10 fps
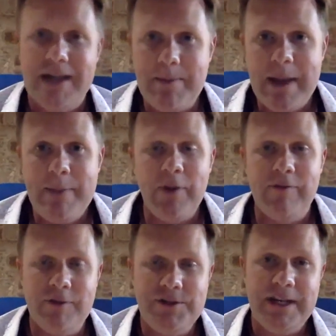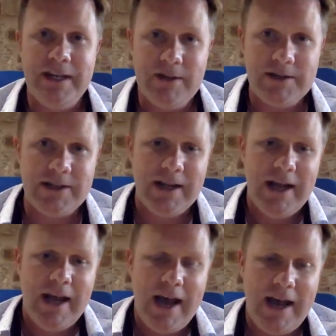people, through Cedars.
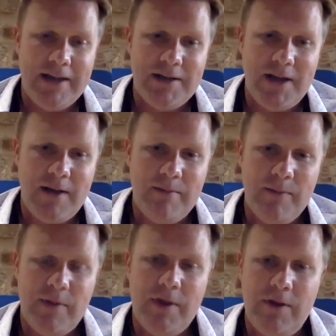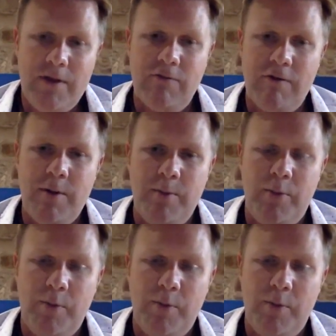And the group,